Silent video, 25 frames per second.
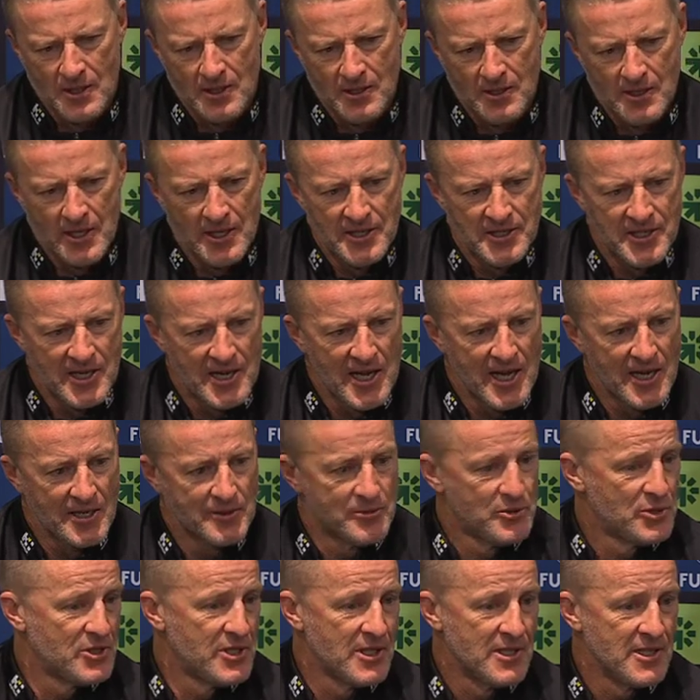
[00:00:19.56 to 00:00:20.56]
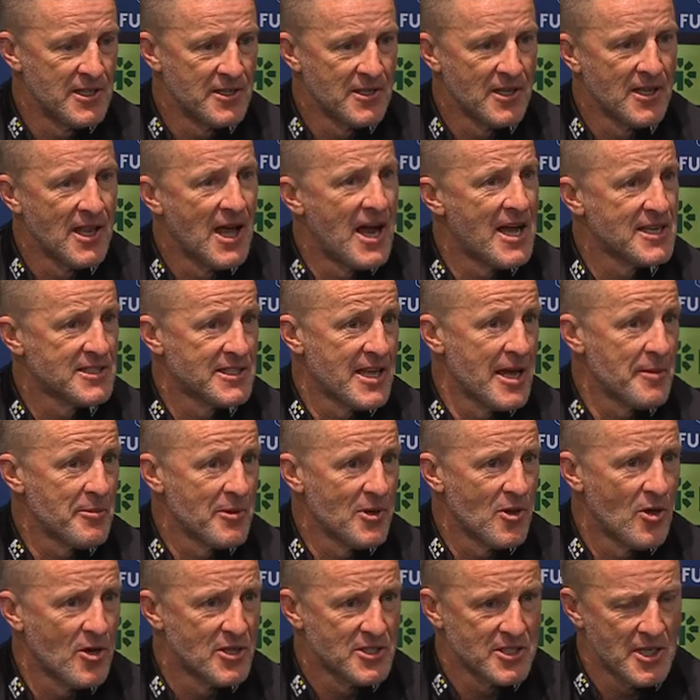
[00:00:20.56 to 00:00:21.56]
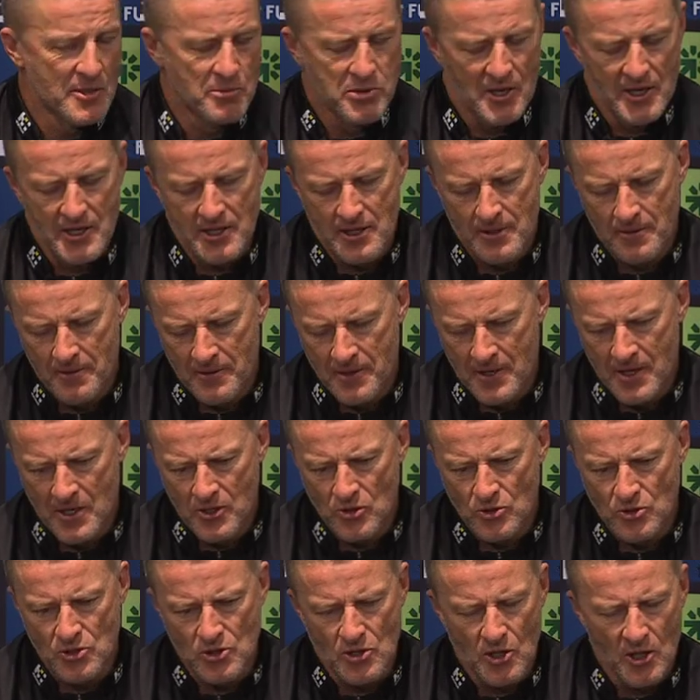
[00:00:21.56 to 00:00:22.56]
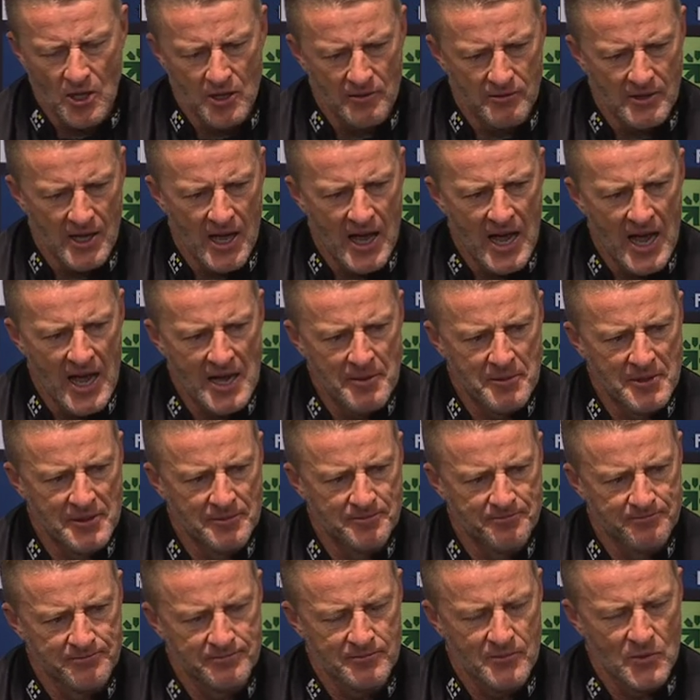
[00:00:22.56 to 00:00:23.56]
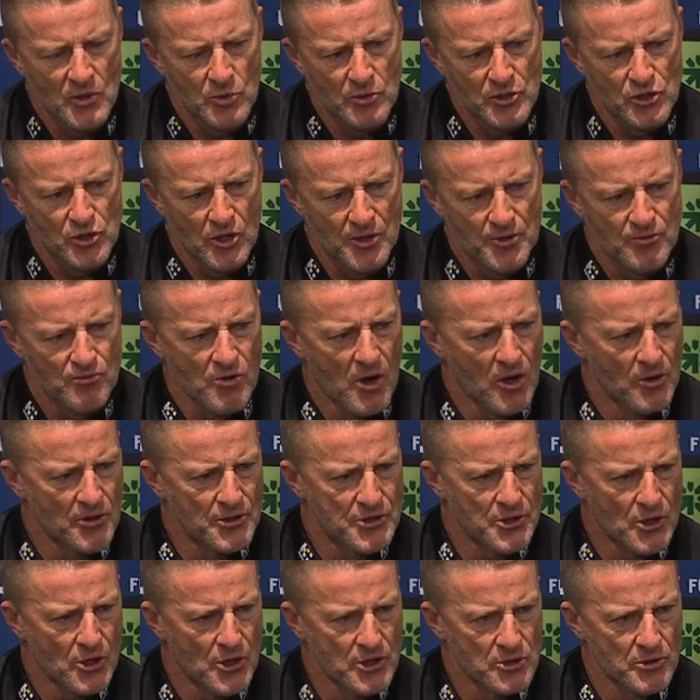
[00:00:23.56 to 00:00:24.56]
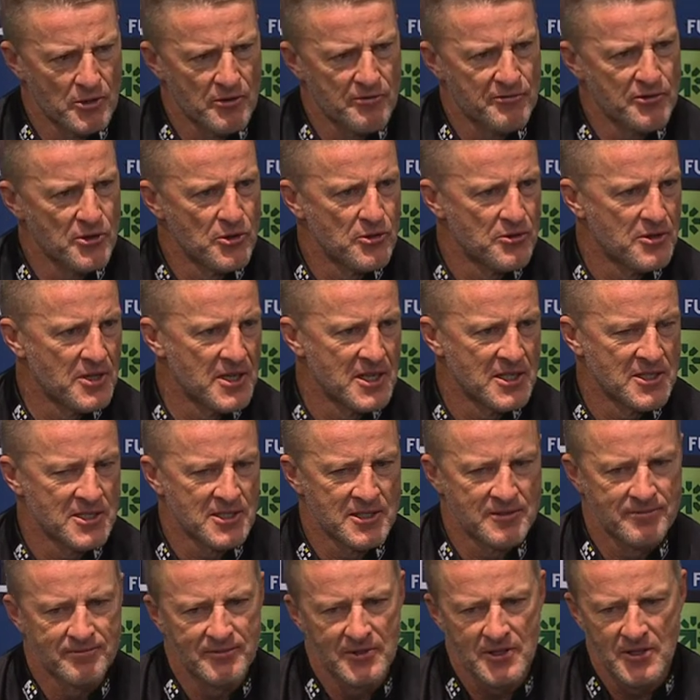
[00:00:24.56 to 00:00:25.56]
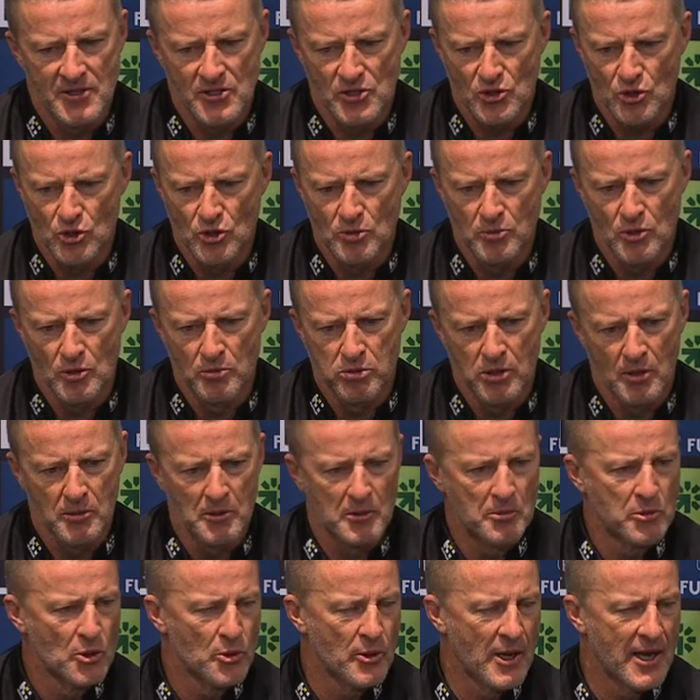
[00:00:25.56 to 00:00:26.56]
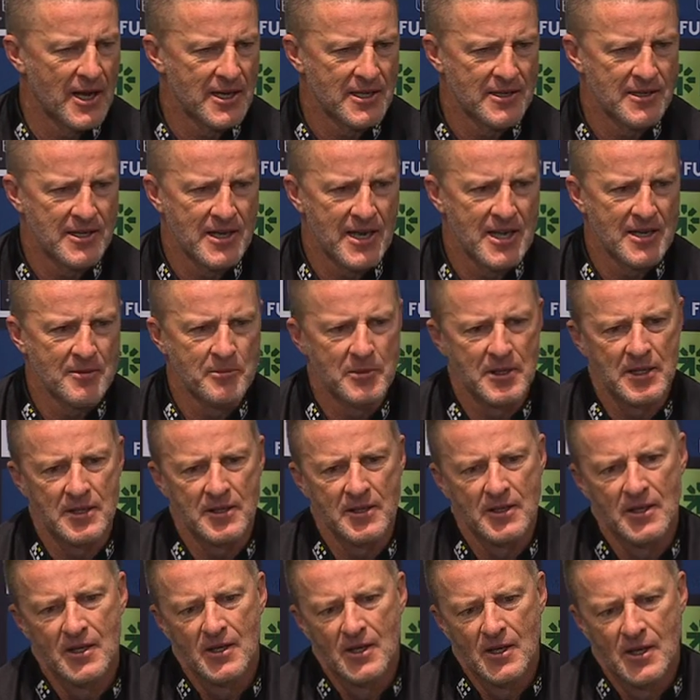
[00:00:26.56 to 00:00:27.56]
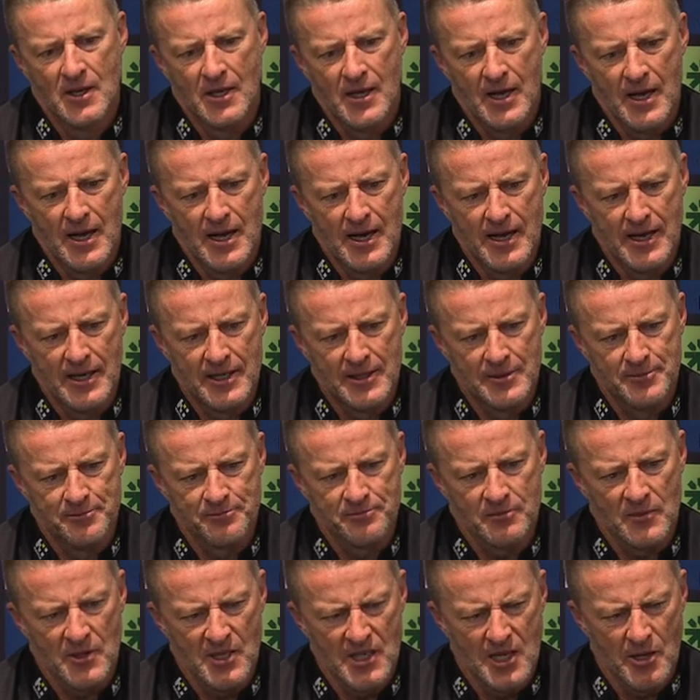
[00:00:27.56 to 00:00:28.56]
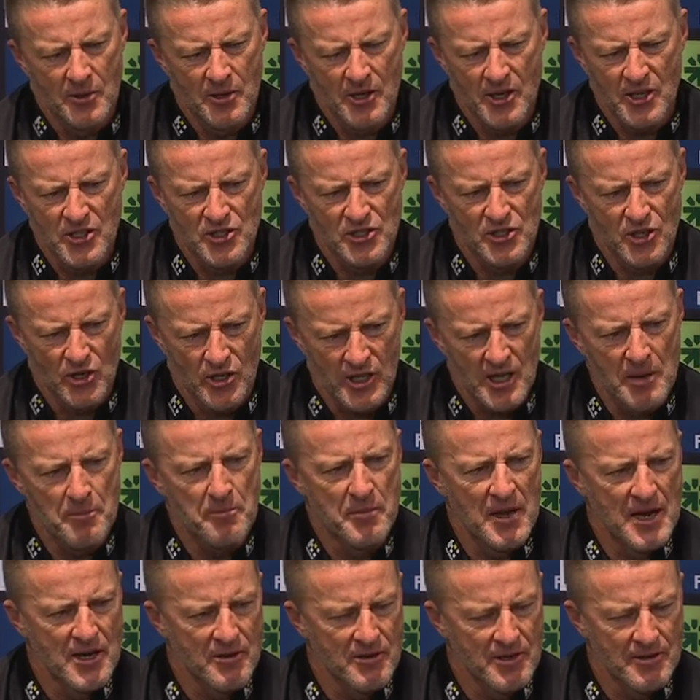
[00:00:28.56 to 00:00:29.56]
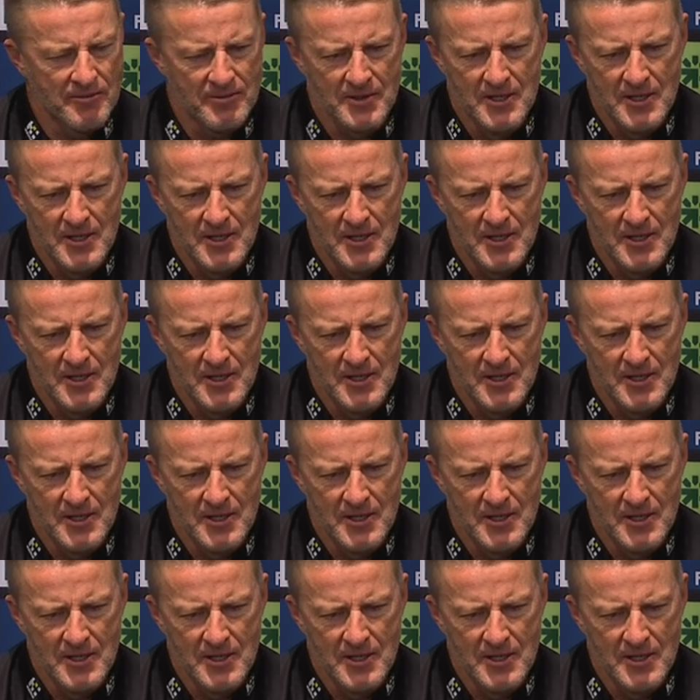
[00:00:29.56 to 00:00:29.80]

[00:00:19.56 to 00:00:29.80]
then, you know, Sydney in the last capitalised. They played a, you know, good style of game, and we tried to roll the dice with a few things, and the scoreboard probably blew out in the end. But we've just got to get better at,